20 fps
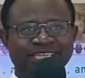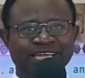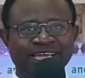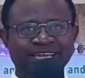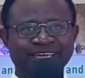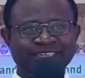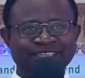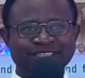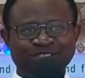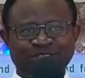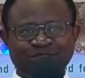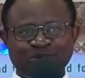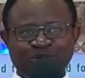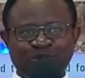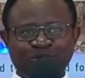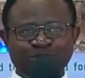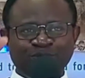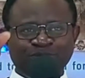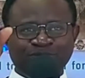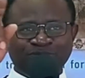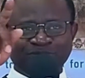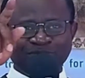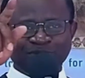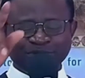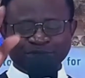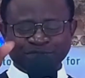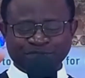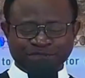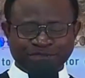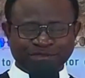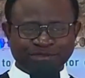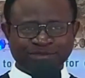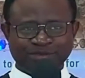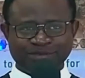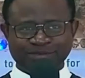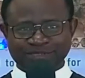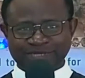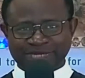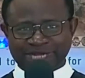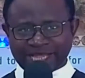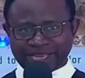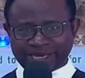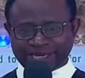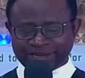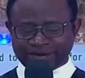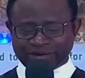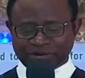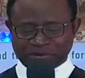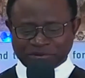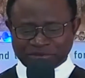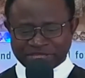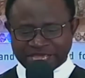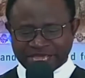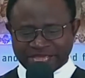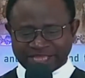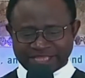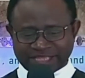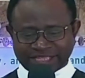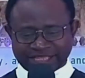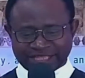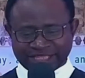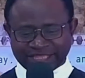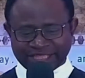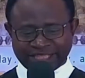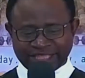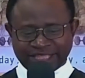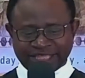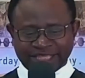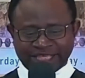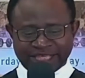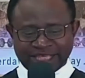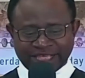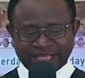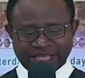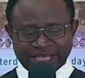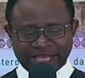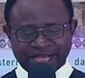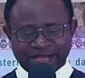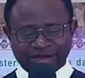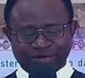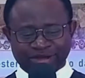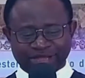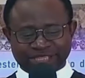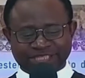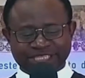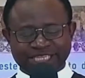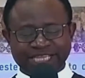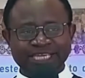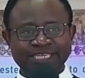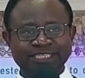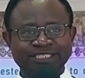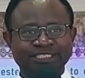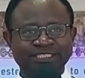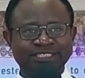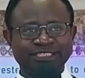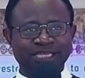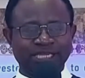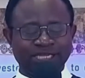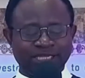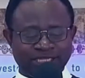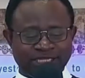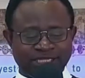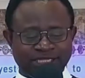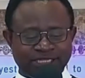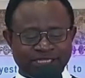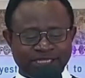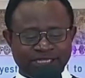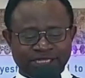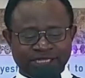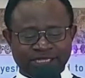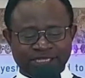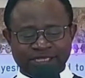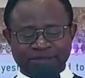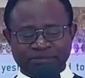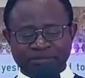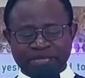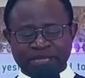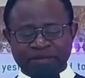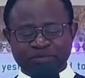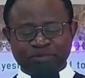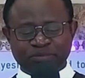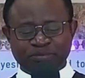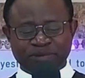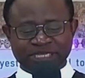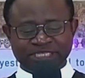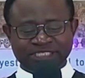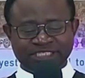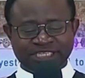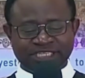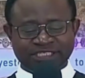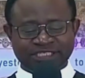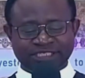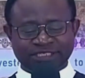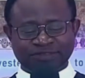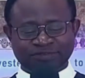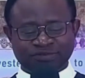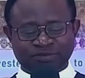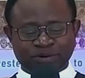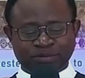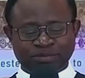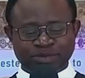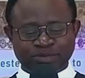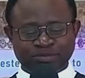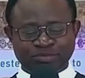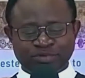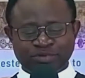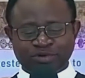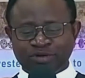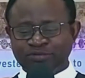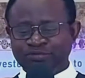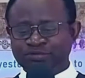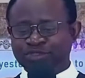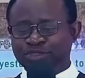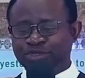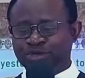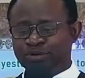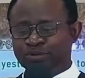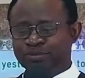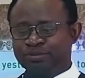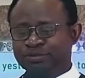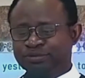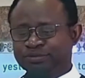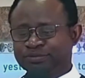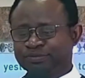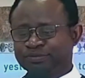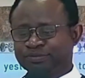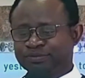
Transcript: There is hope for you. Hallelujah. Our text, Bible passage, is from the book of Job.